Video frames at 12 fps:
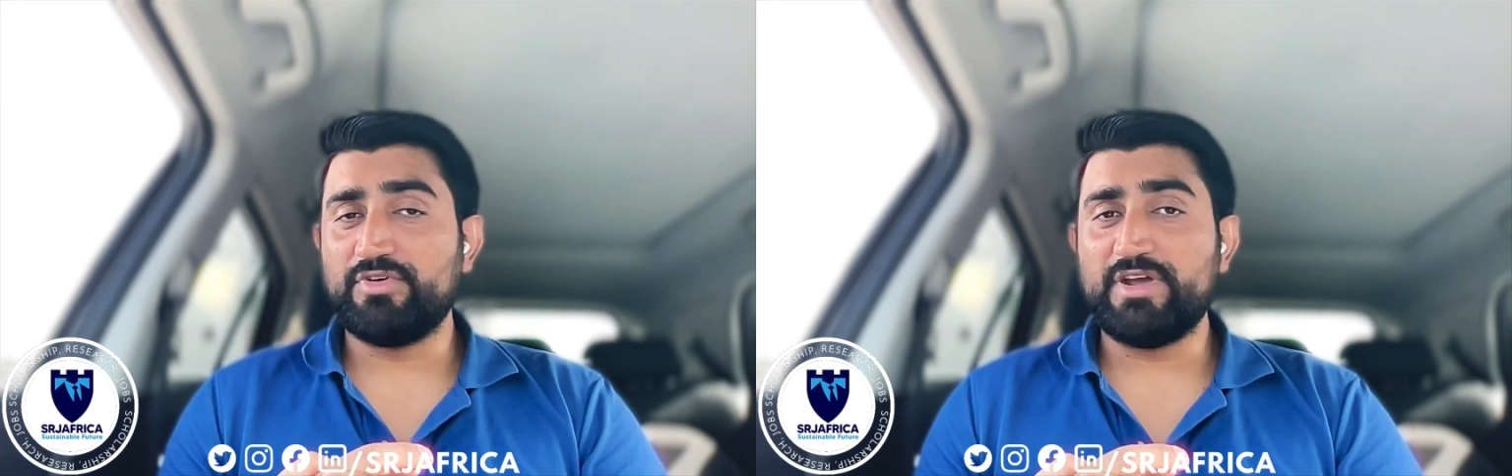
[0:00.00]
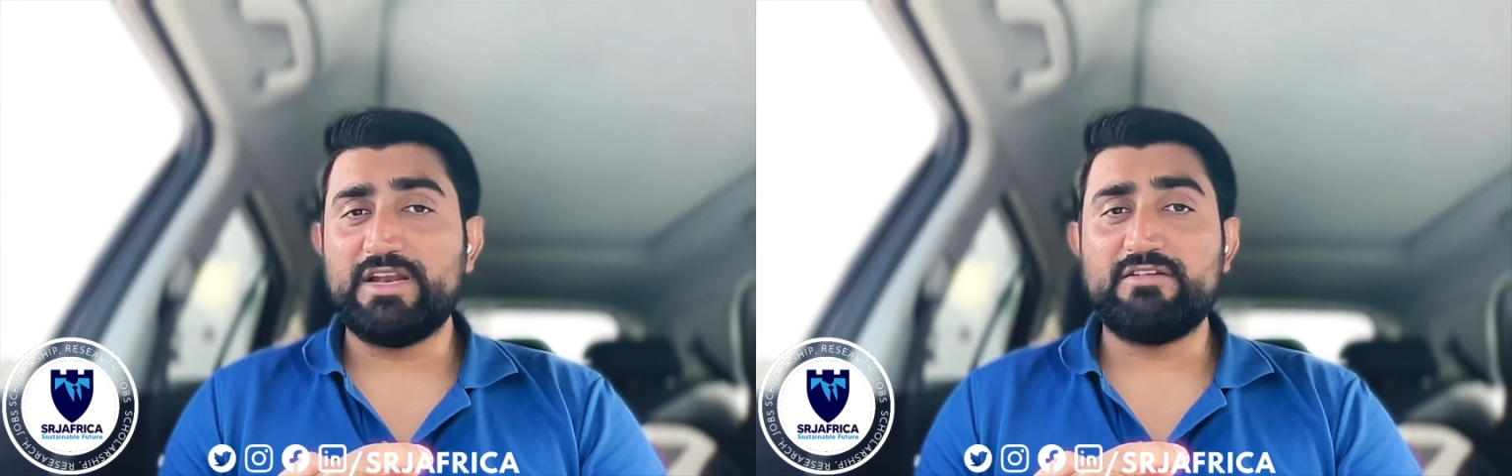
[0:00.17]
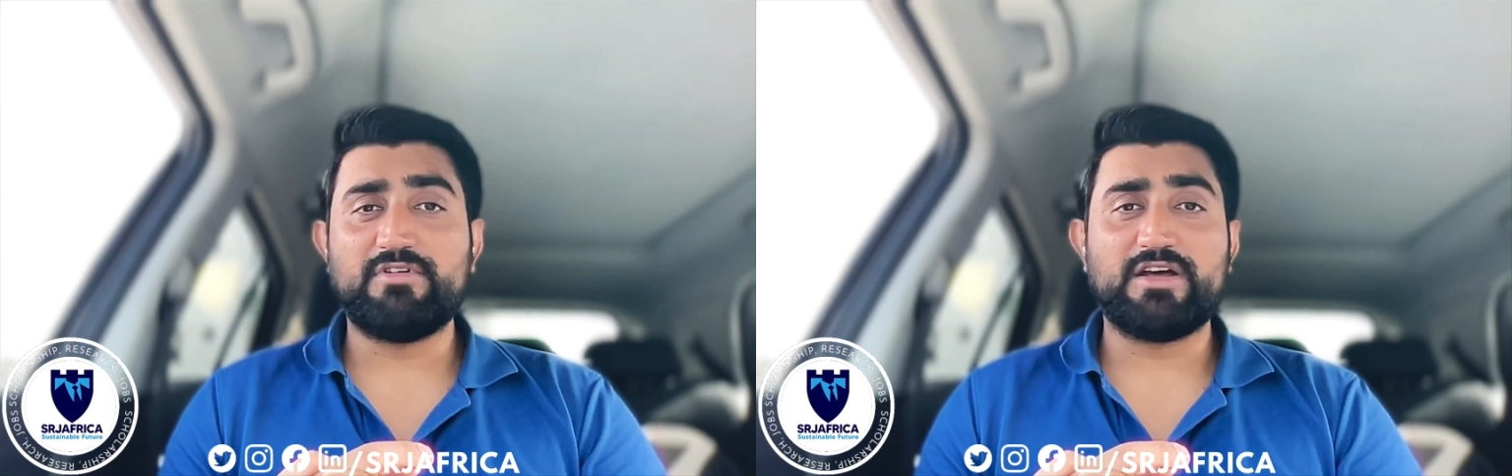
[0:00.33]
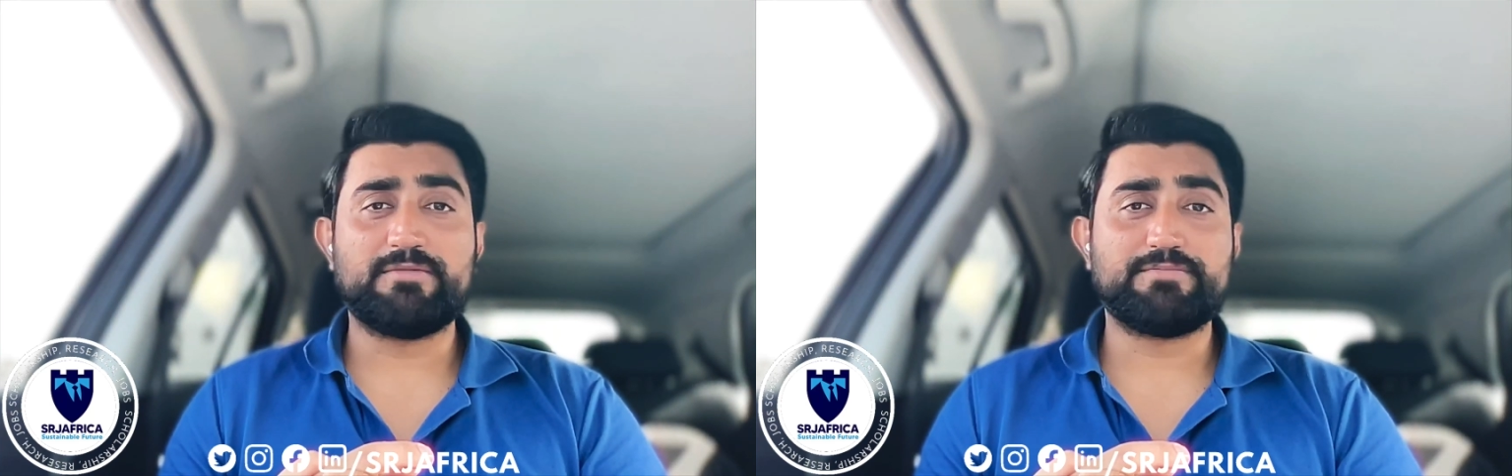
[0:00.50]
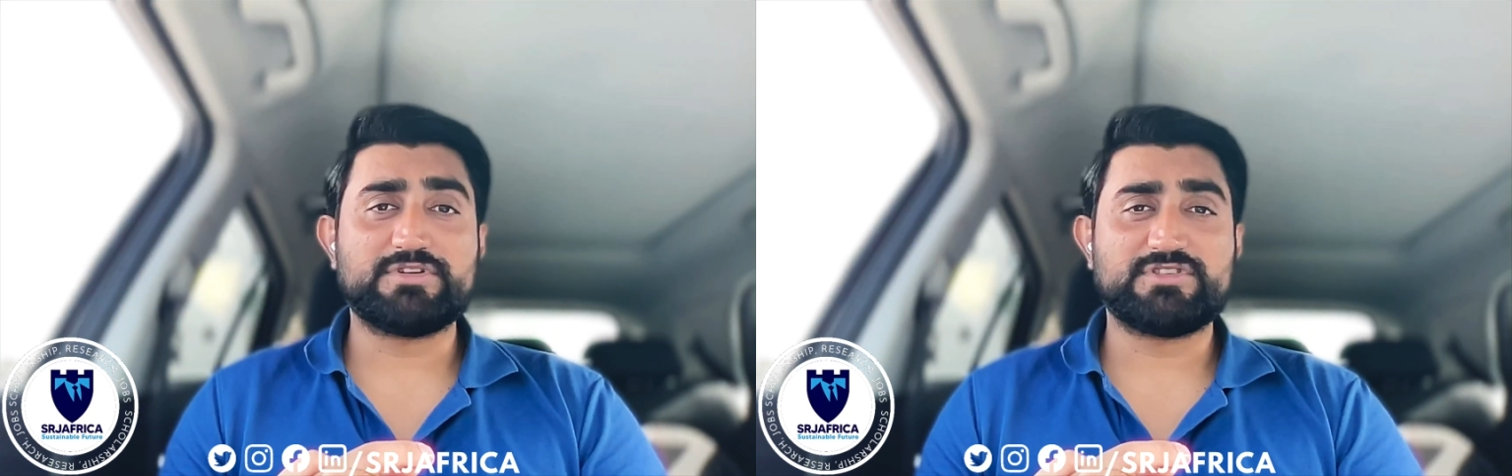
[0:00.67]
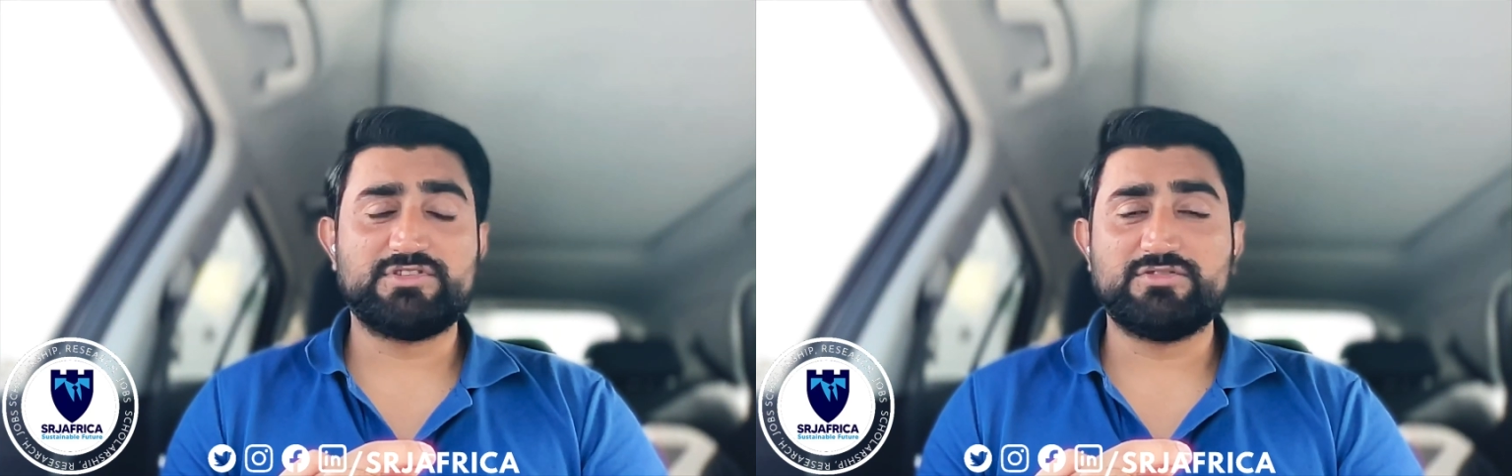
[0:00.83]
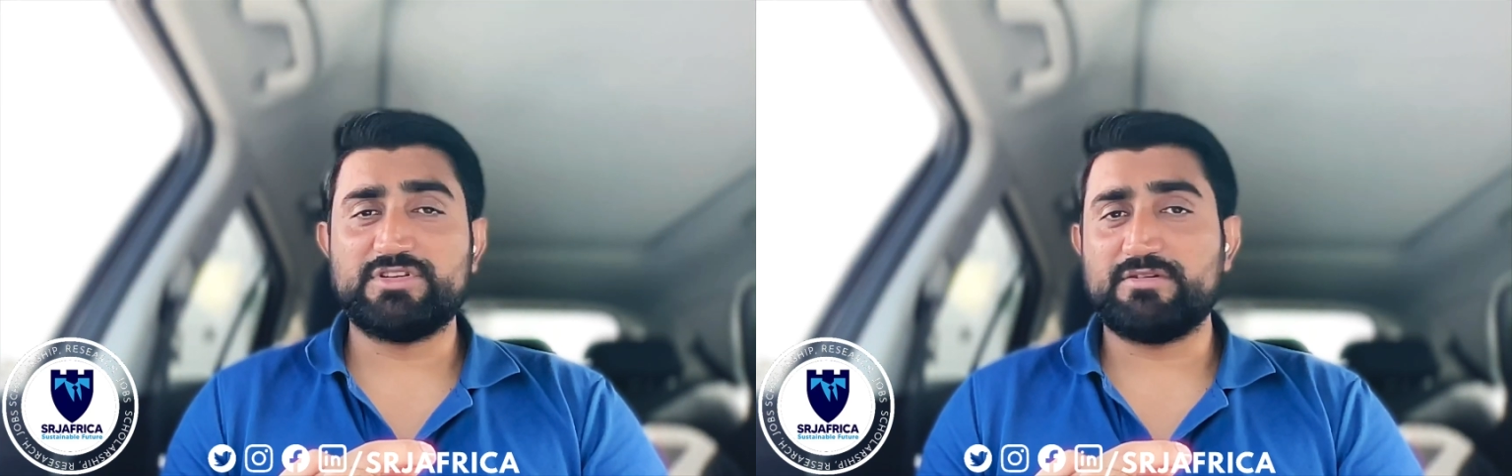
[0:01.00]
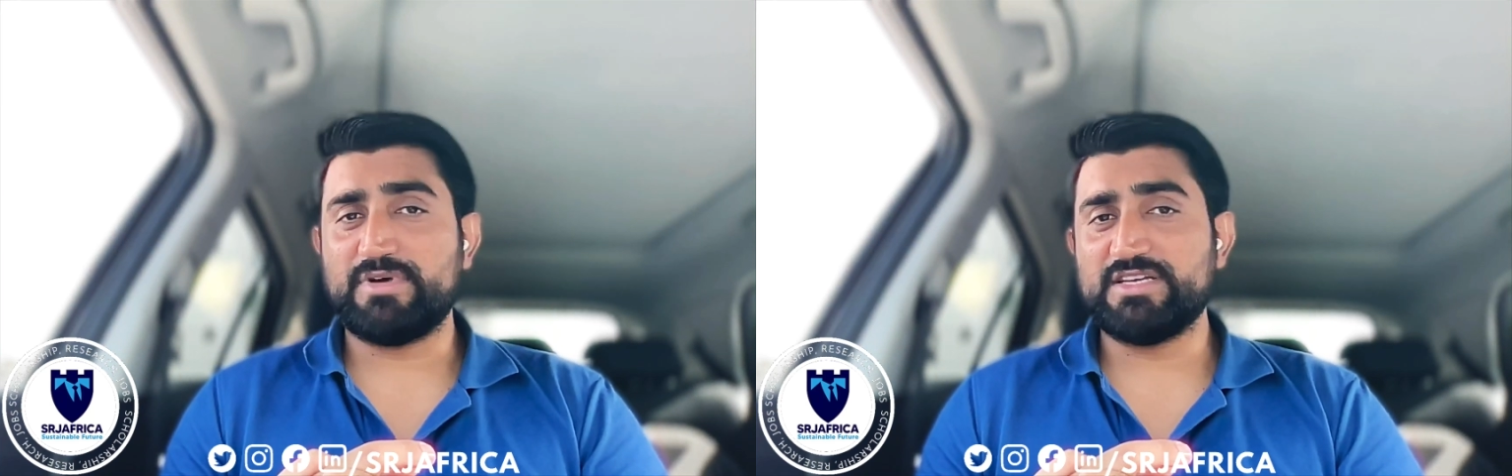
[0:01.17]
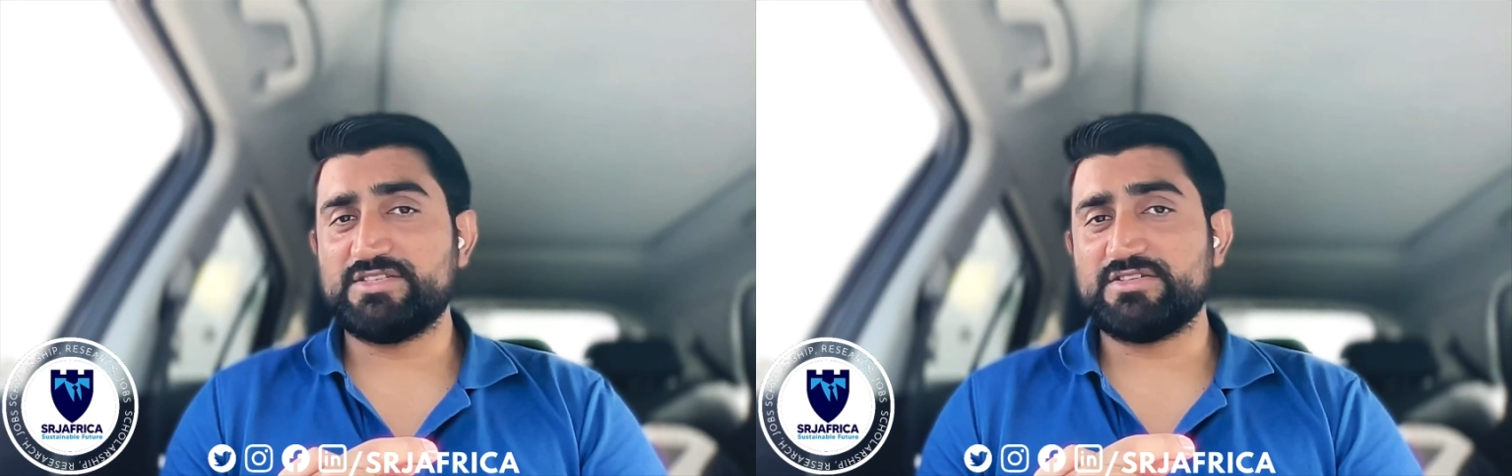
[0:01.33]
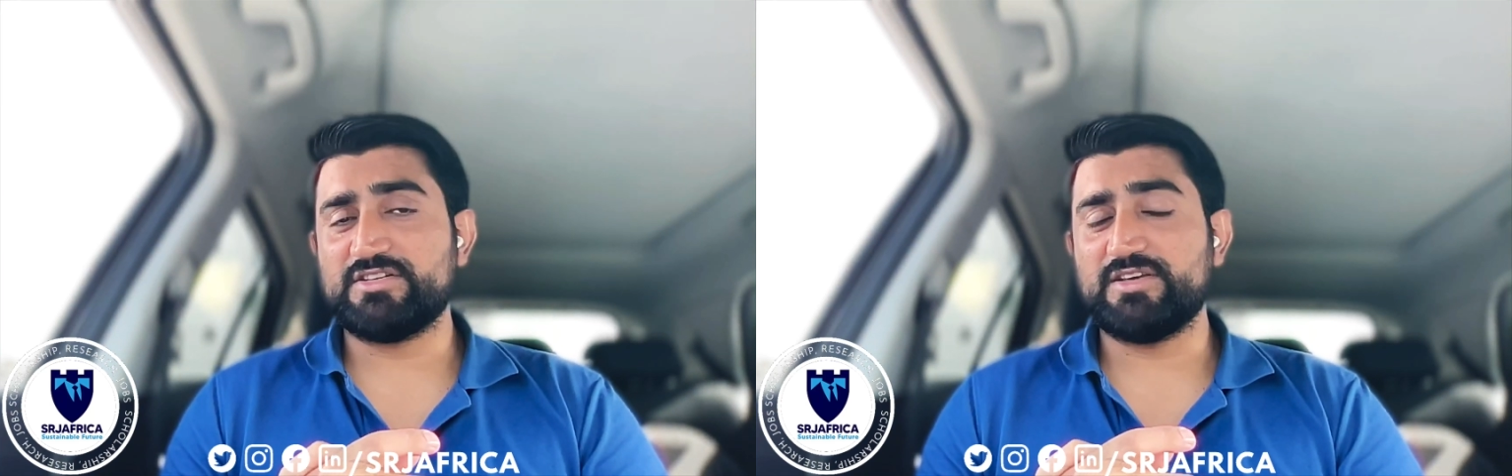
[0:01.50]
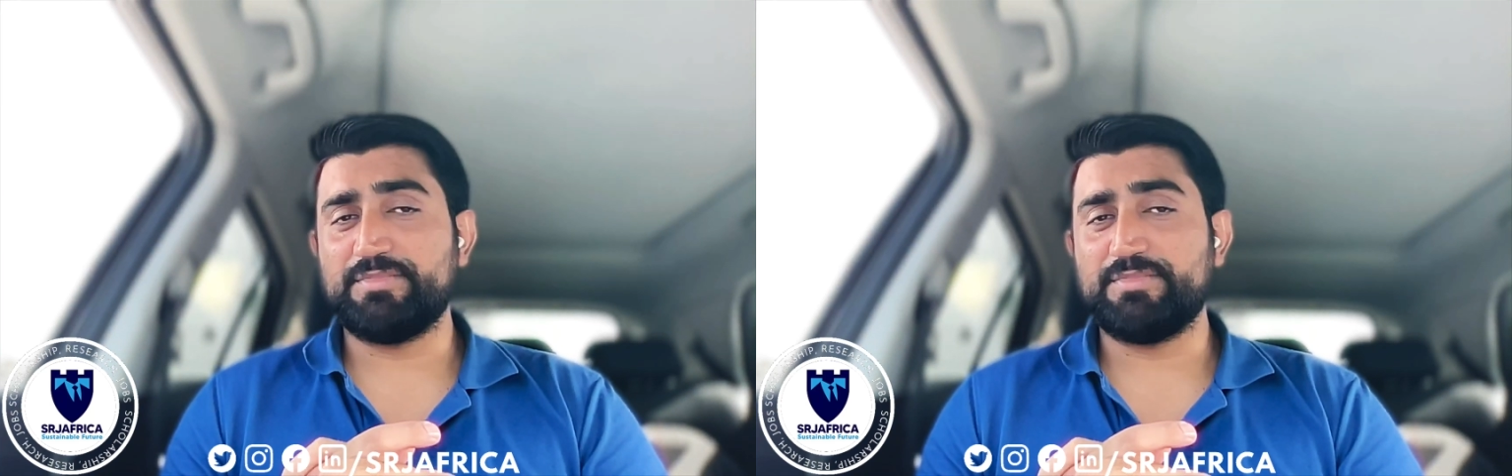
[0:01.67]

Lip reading: really want to pursue their master or